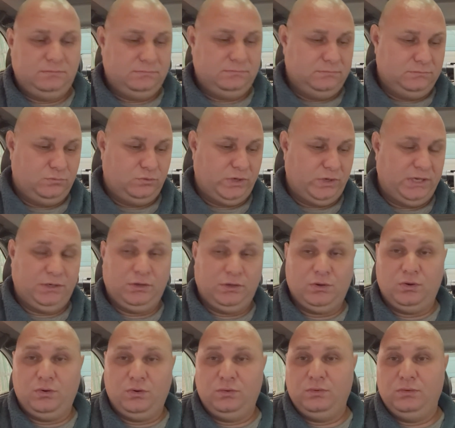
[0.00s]

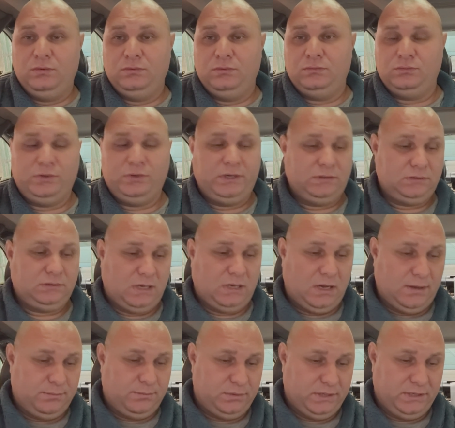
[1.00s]
radio with
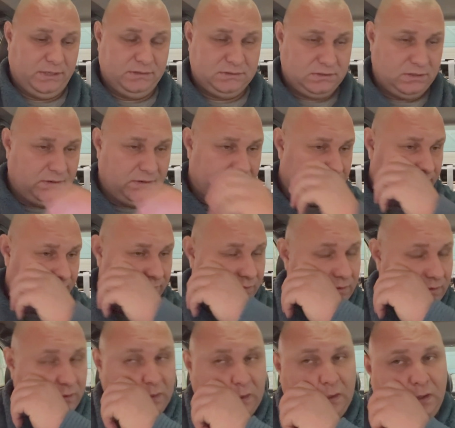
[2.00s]
CarPlay and stuff.
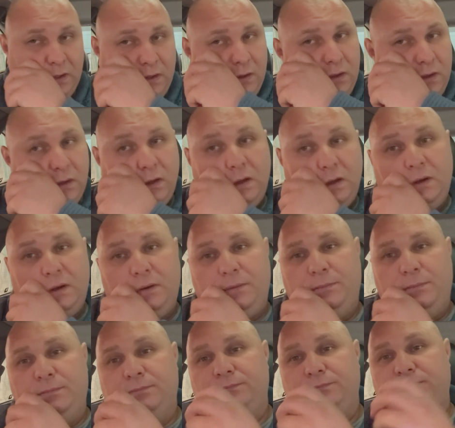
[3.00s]

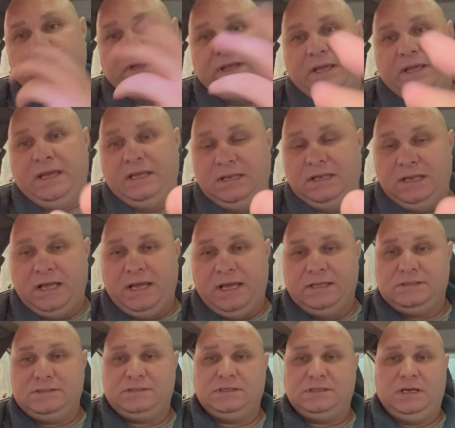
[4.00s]
The
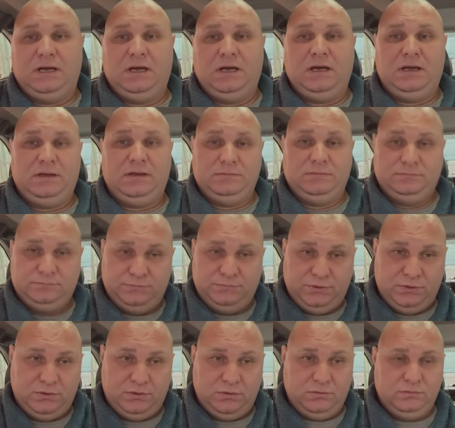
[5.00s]
headlights are, you
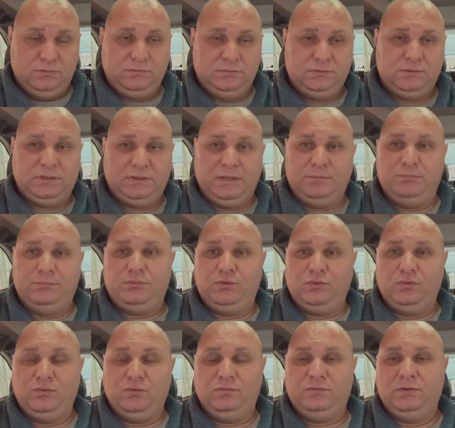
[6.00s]
know,
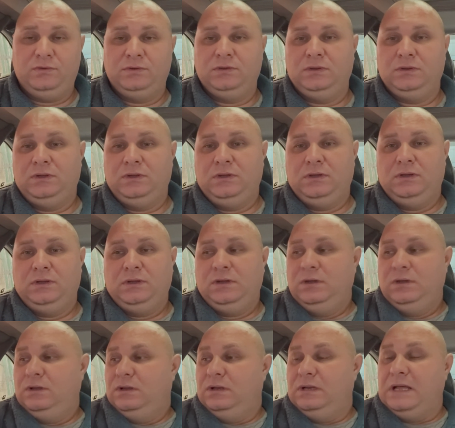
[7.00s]
improved,
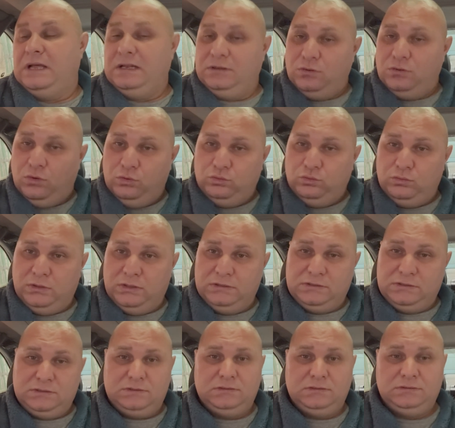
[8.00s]
not the old
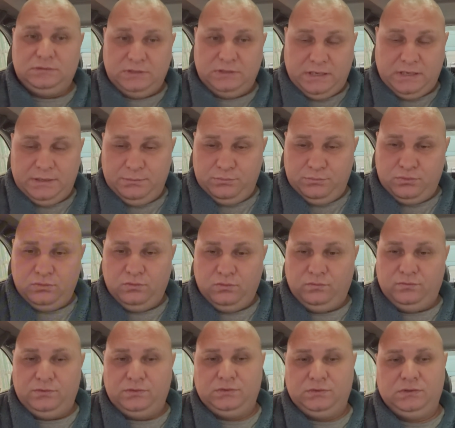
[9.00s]
ones. They are
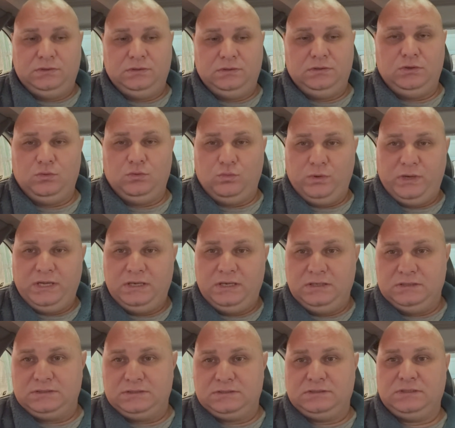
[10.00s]
improved. The
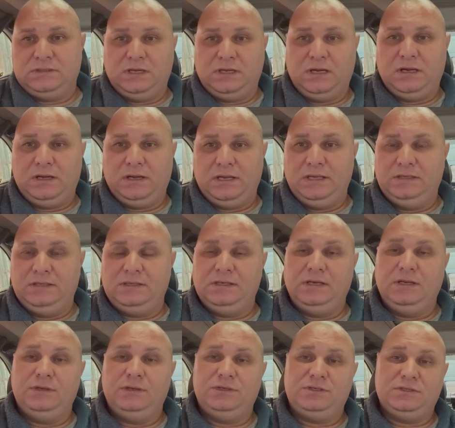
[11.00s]
wheels are 18
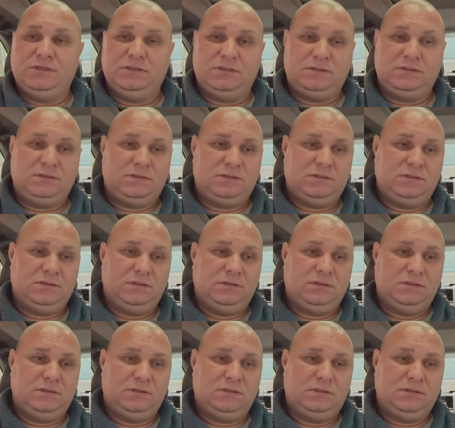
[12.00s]
inches